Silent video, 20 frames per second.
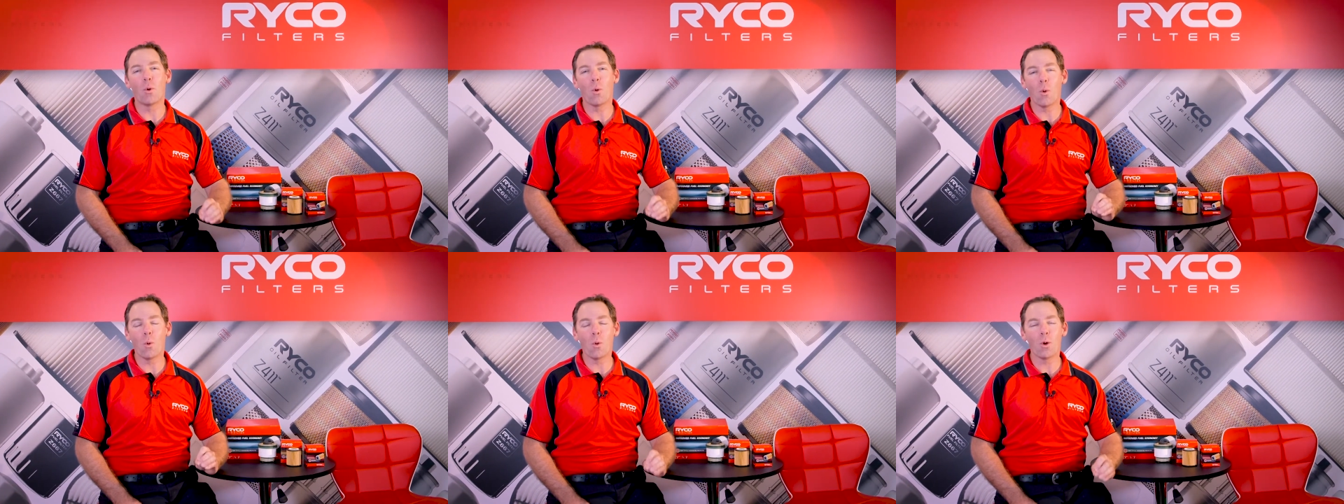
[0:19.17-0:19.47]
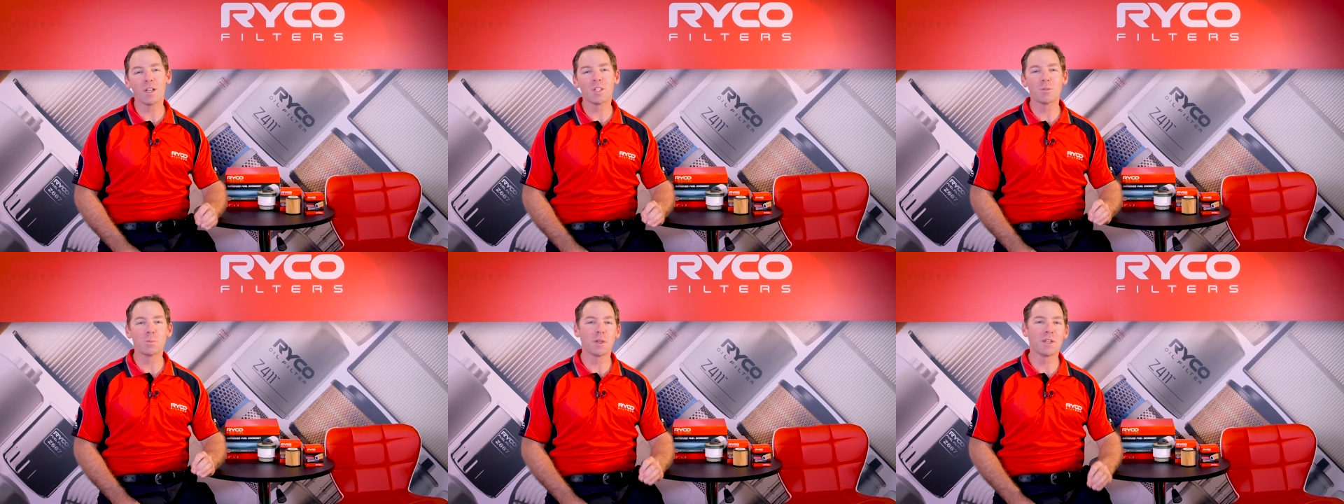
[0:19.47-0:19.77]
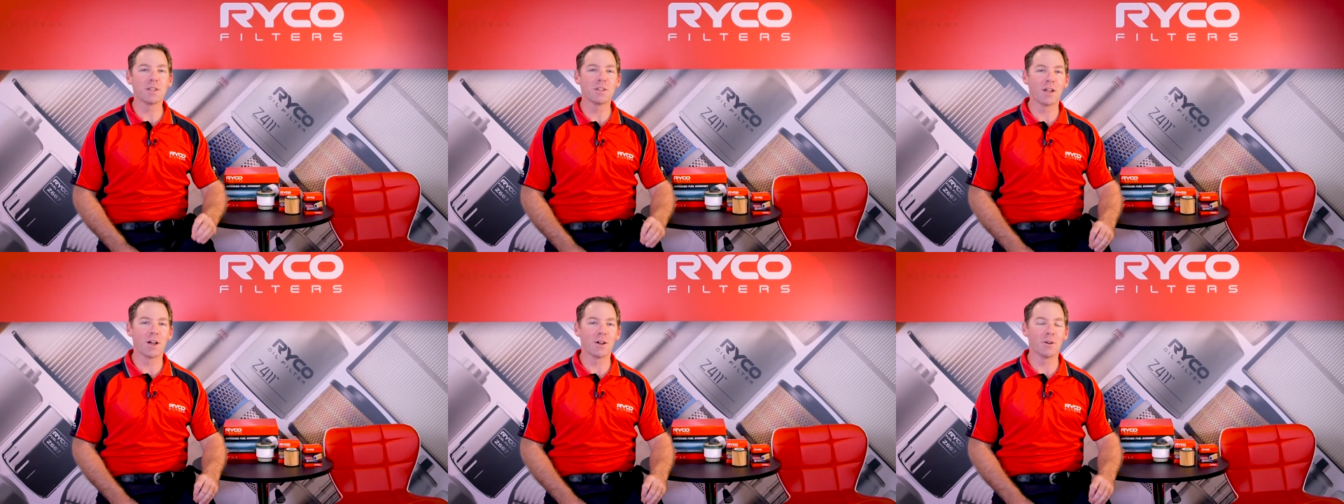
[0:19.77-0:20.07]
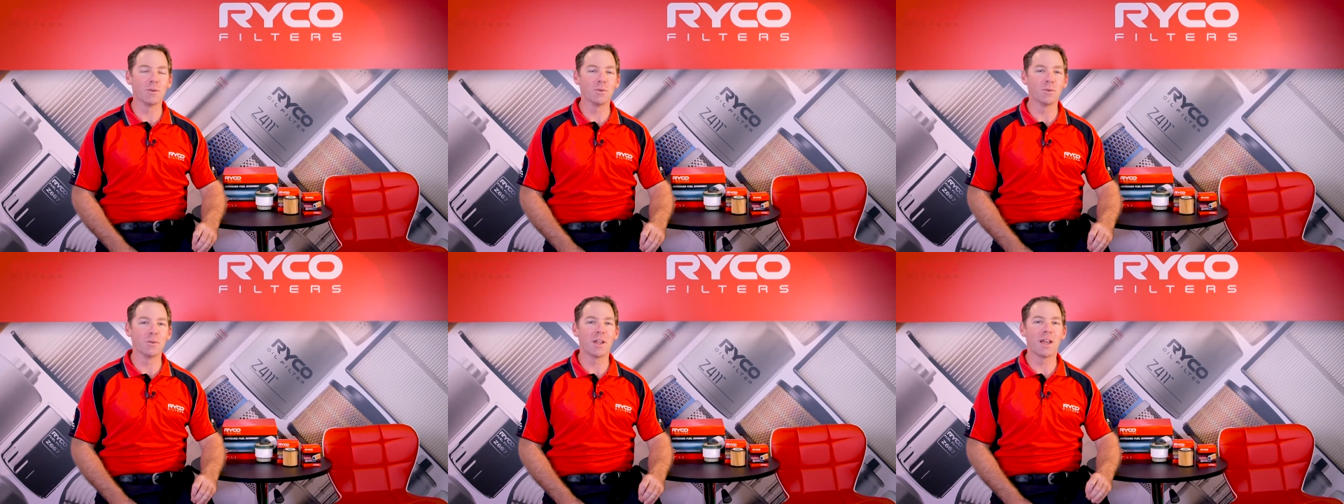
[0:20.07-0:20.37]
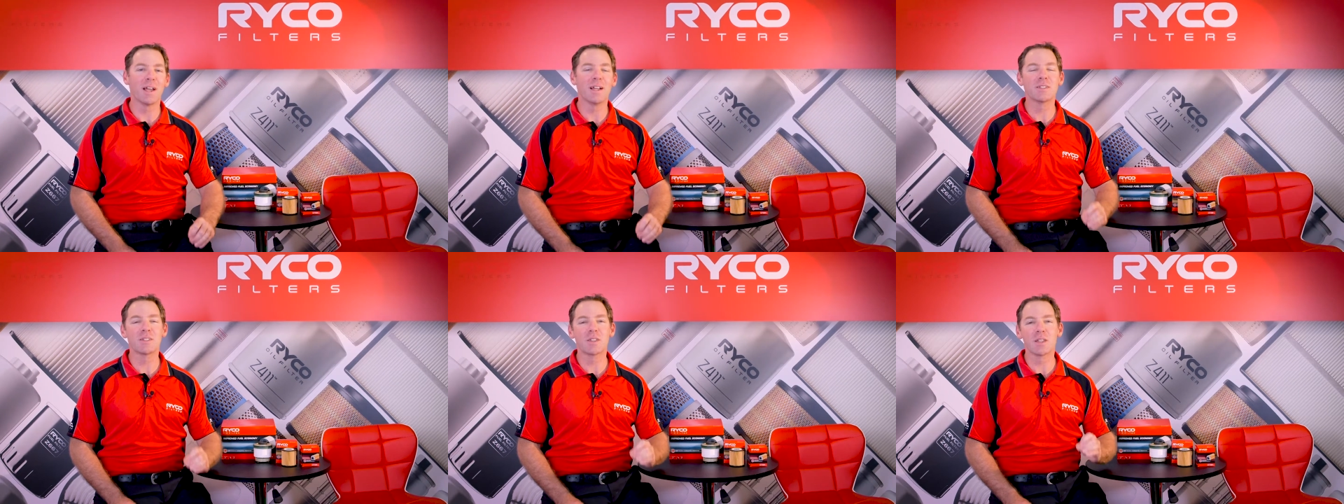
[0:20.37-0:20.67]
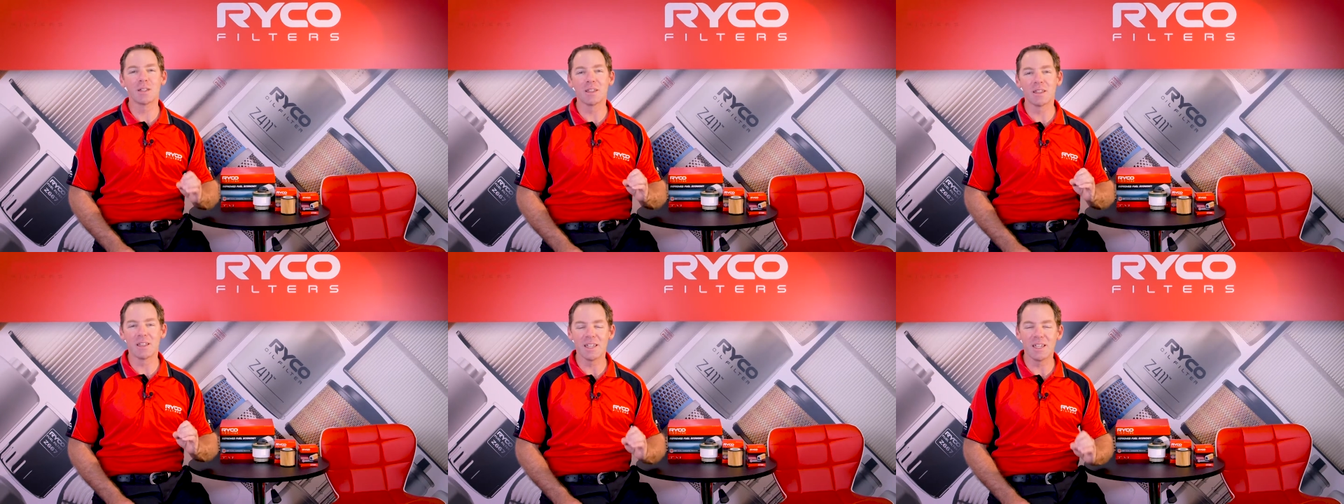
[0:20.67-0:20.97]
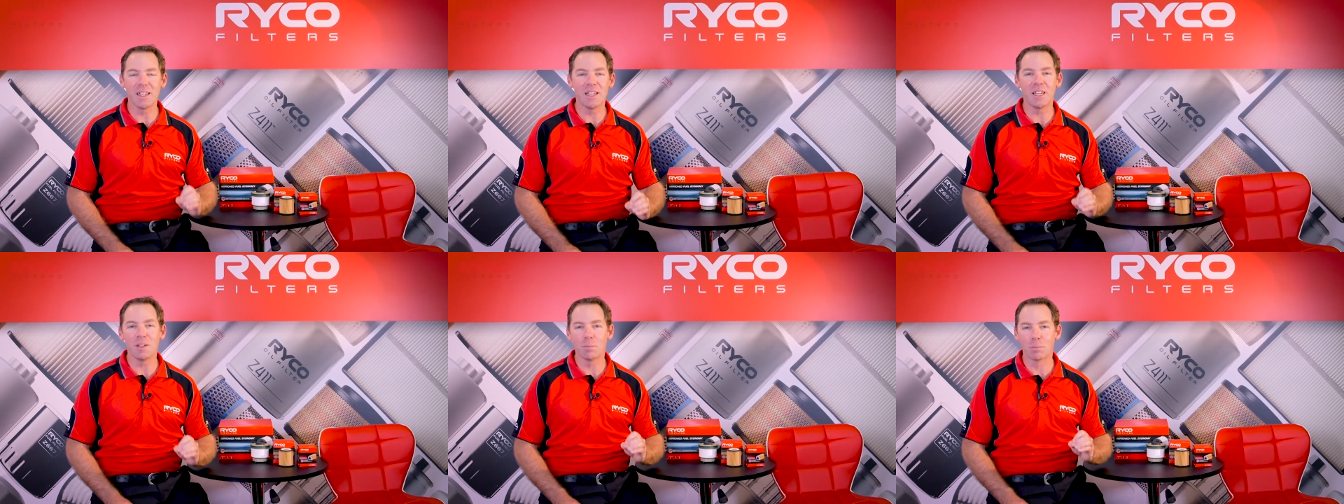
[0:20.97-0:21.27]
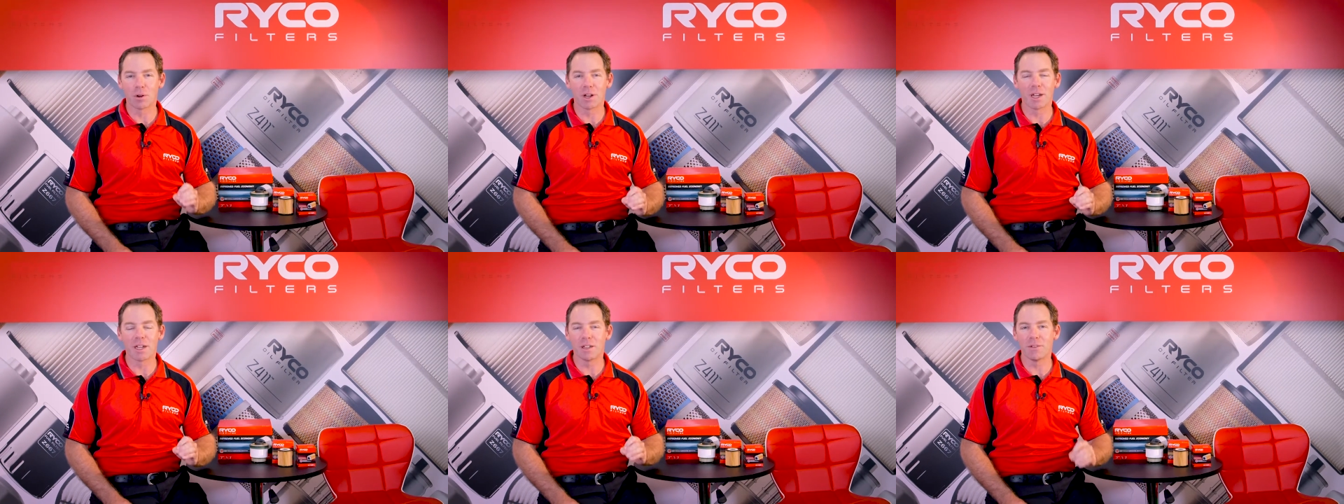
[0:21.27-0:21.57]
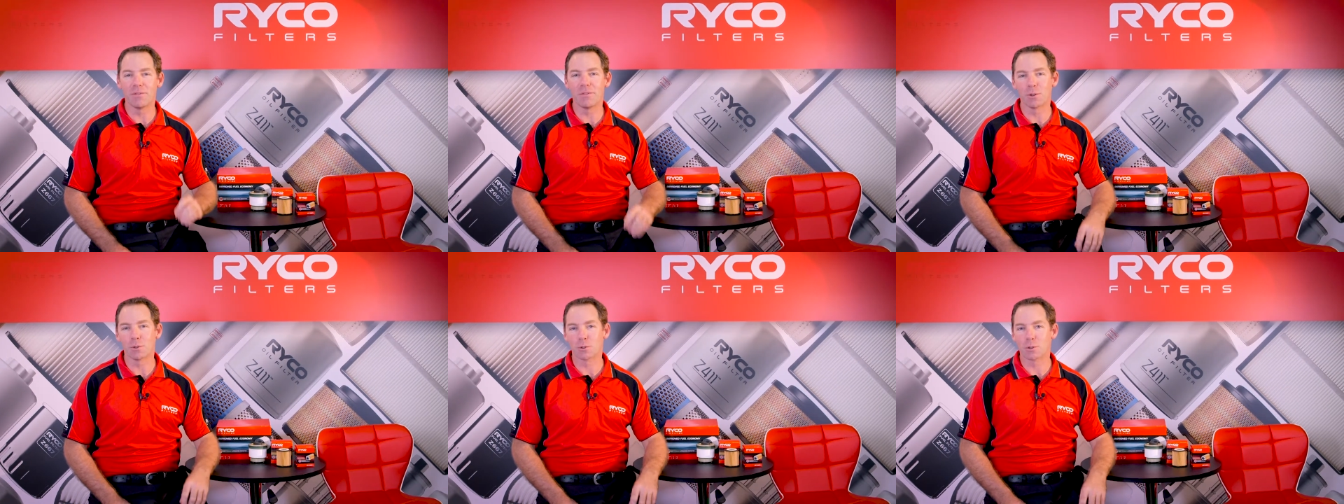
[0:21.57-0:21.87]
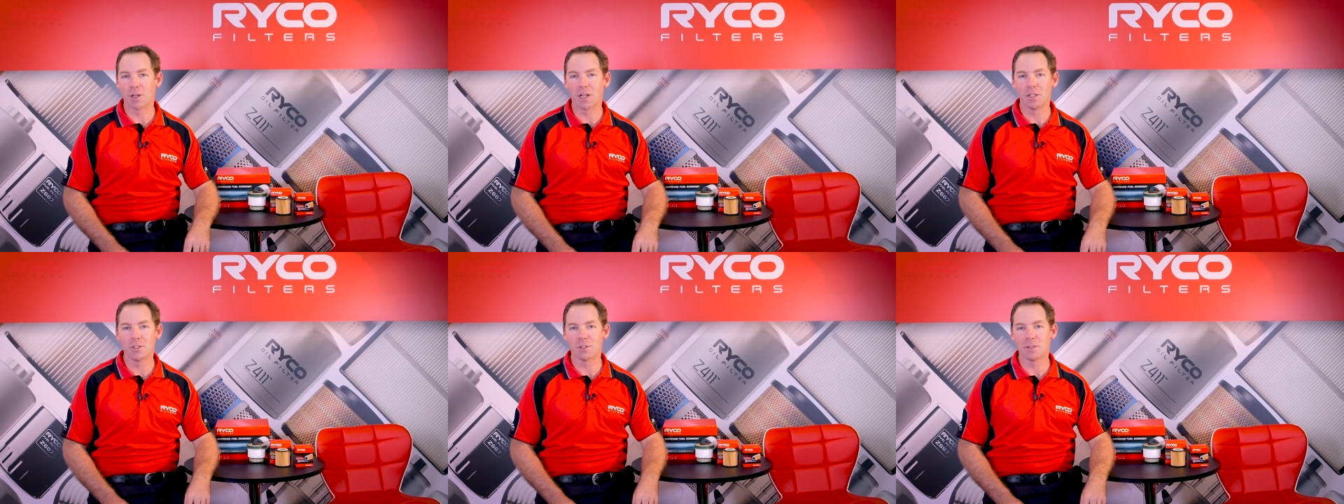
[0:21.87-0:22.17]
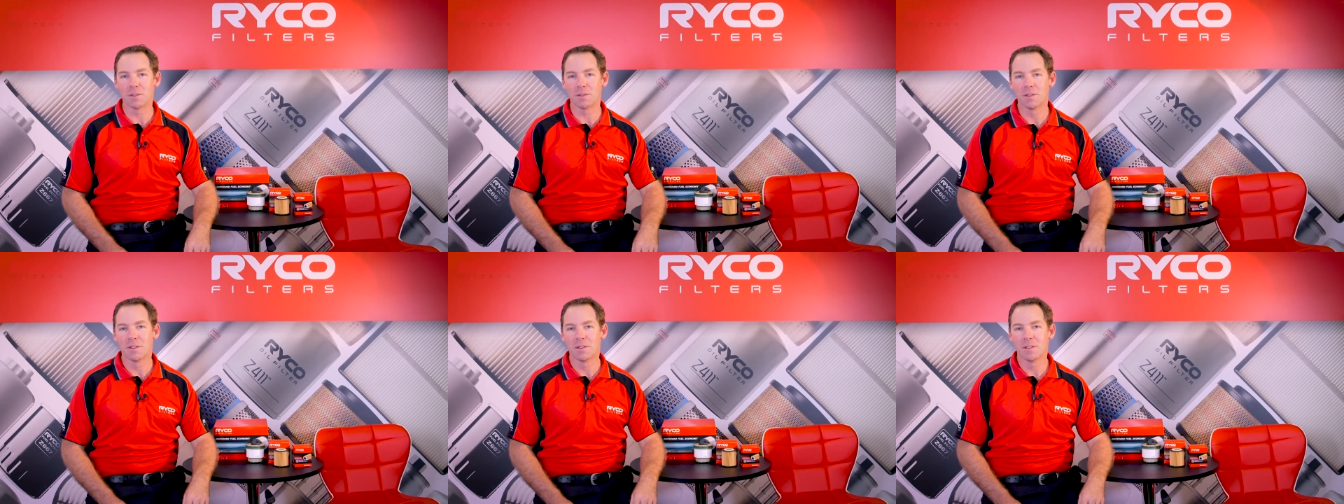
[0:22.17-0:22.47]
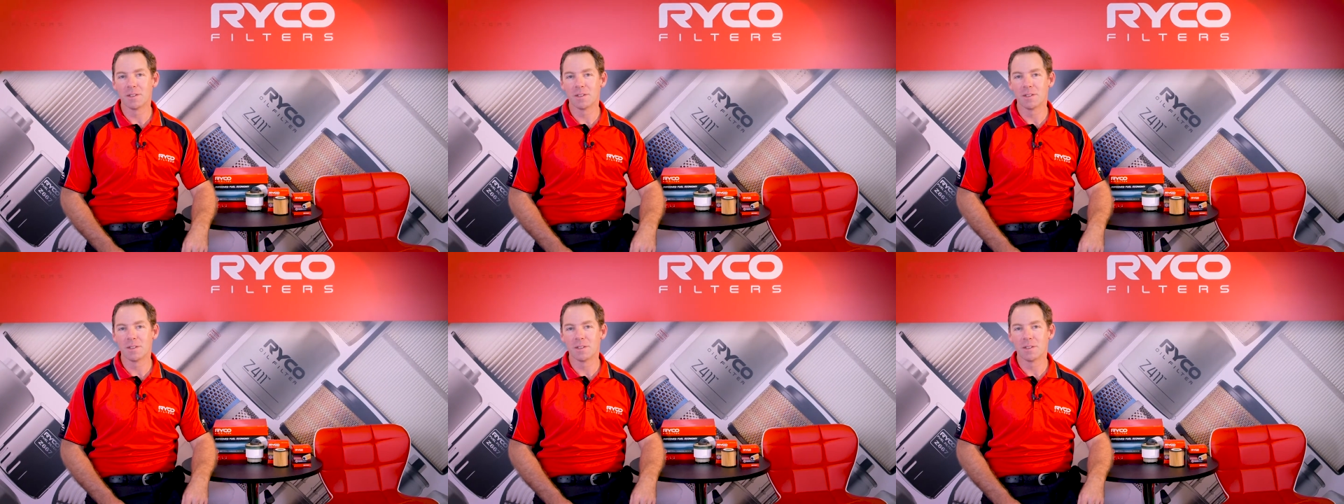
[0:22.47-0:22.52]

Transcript: always been known as the leading brand in filtration.